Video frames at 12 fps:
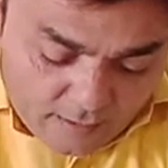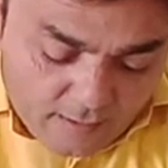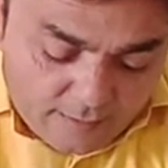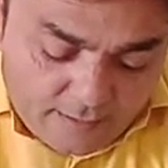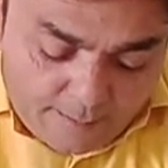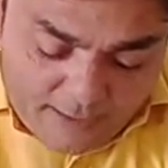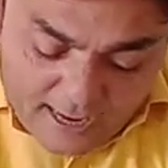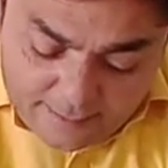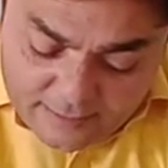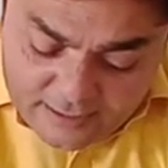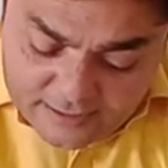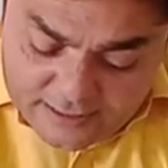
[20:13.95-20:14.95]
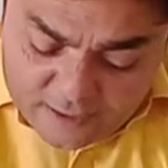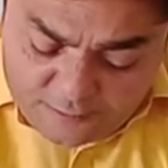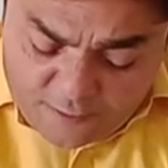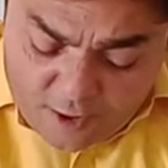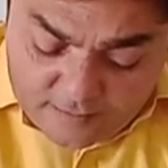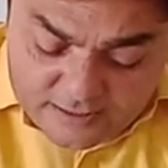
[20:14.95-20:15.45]
The Prime
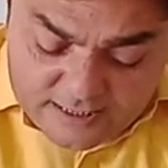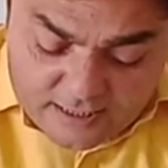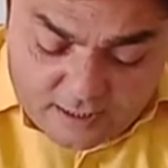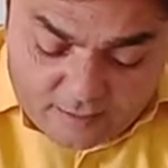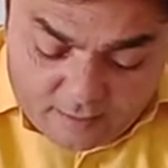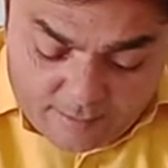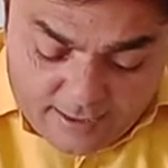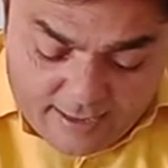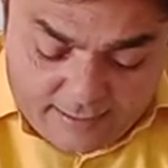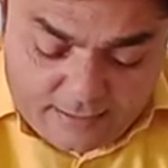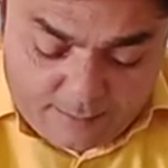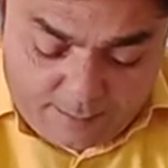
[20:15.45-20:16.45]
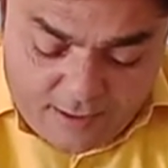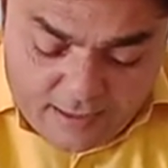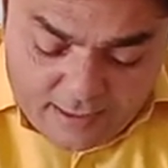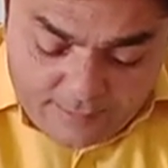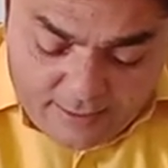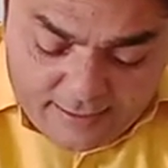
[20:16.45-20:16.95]
Minister forms the government. The
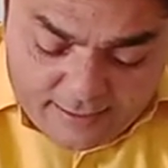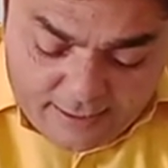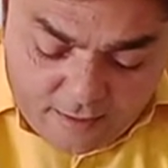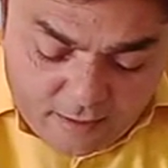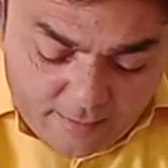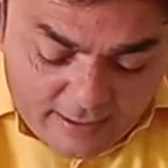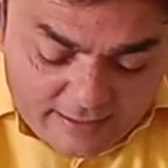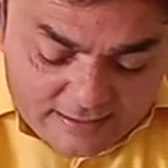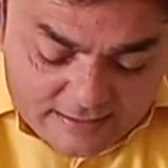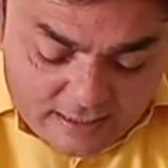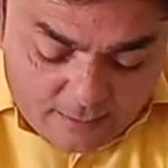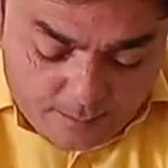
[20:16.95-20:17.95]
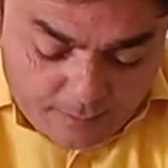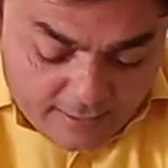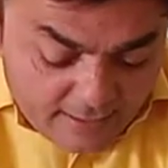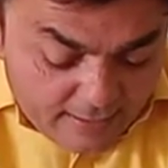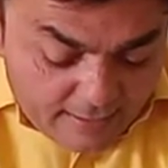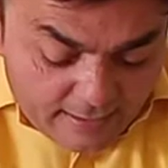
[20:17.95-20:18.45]
parliamentary government is
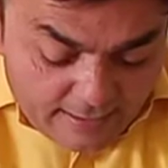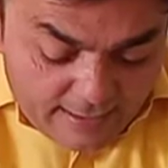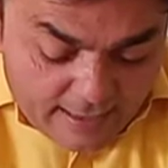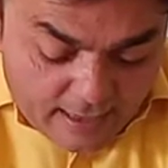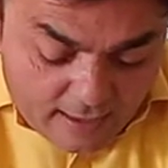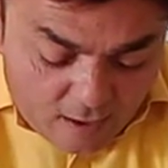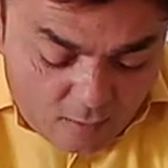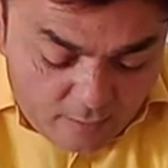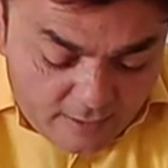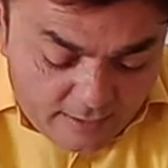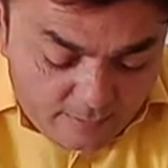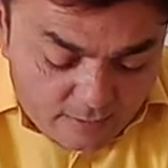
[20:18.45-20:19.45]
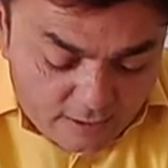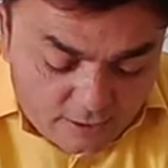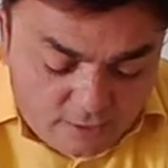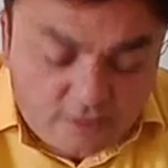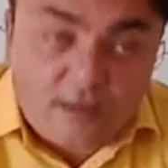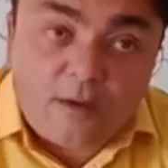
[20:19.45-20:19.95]
completely
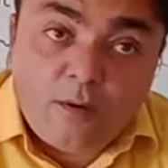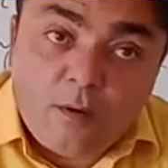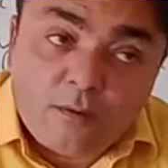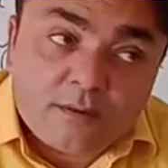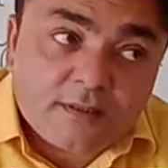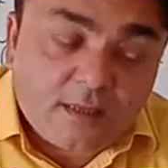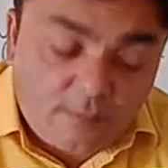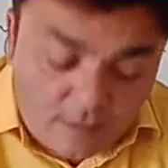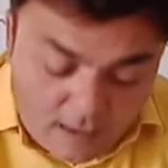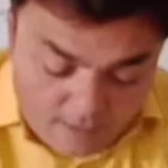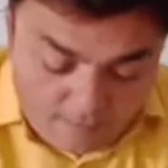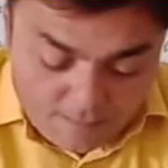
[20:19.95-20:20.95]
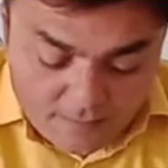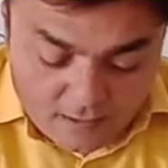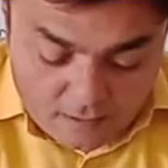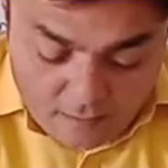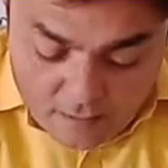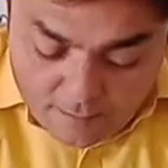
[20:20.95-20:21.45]
accountable to the Lok Sabha.
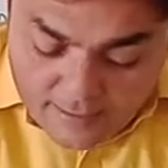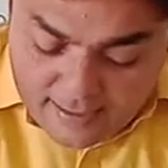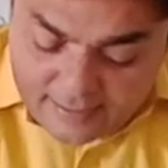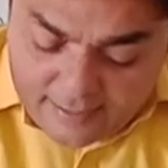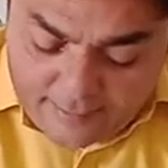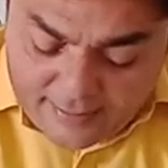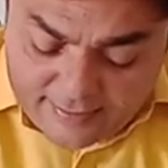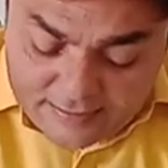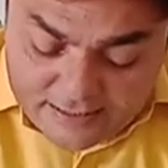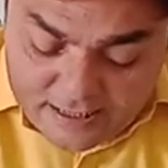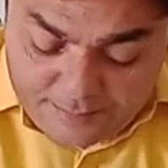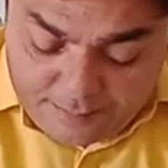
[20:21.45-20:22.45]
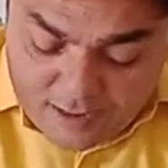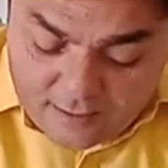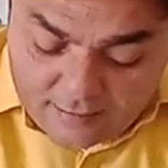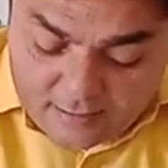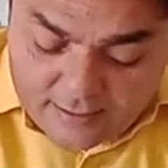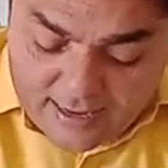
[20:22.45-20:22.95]
Government remains in
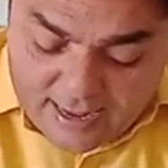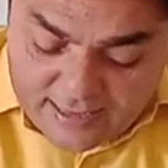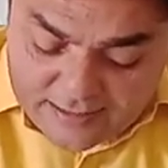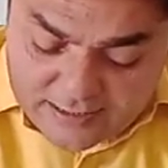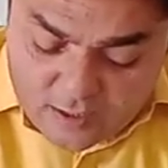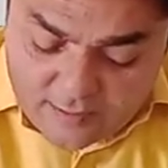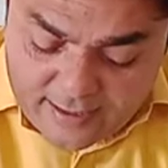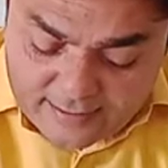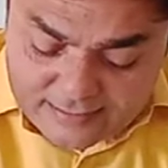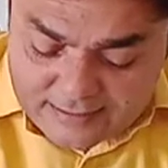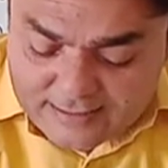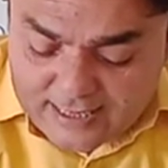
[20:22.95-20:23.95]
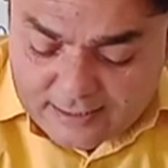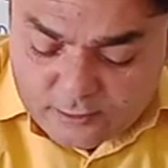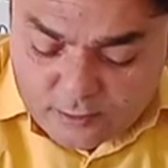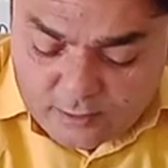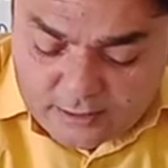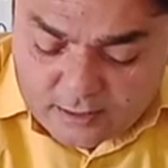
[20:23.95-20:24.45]
power as long as it
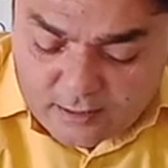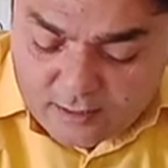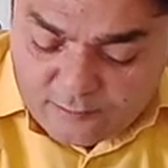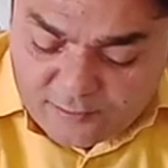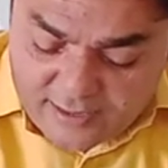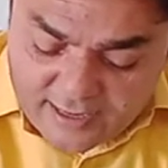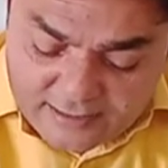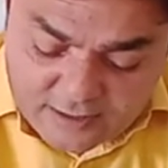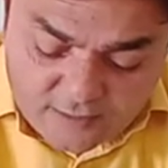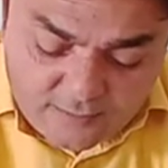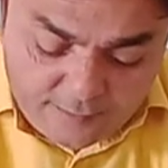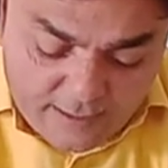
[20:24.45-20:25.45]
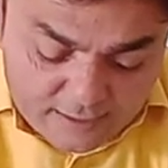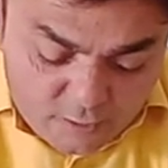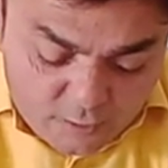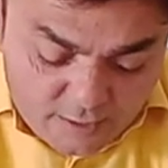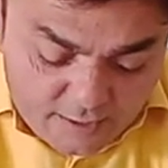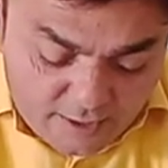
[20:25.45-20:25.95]
enjoys the confidence of the
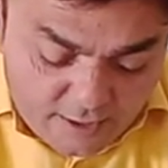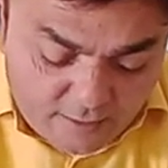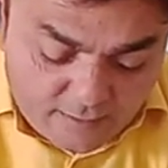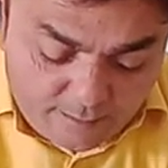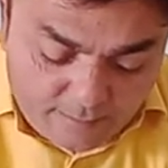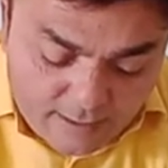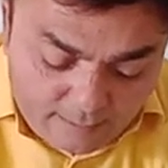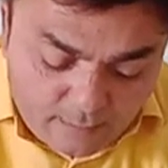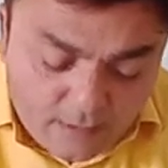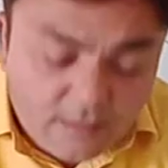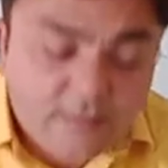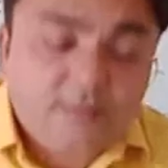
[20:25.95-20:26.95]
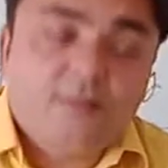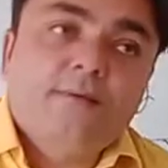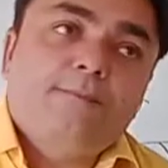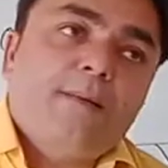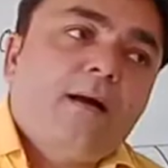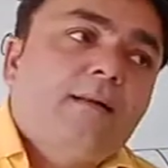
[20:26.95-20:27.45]
majority of the members of
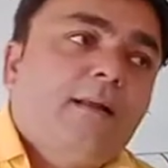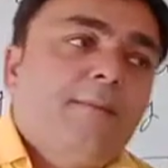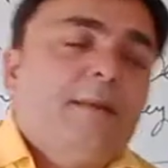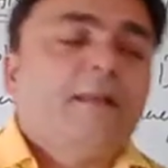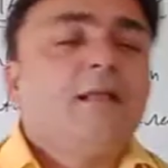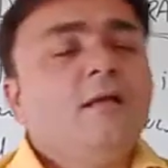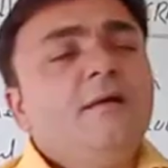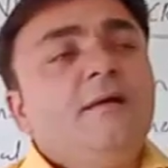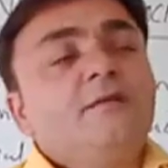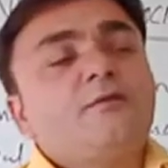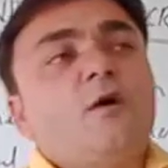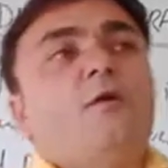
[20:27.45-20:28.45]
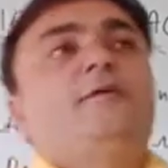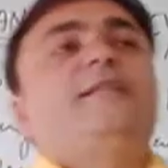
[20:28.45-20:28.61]
the parliament. So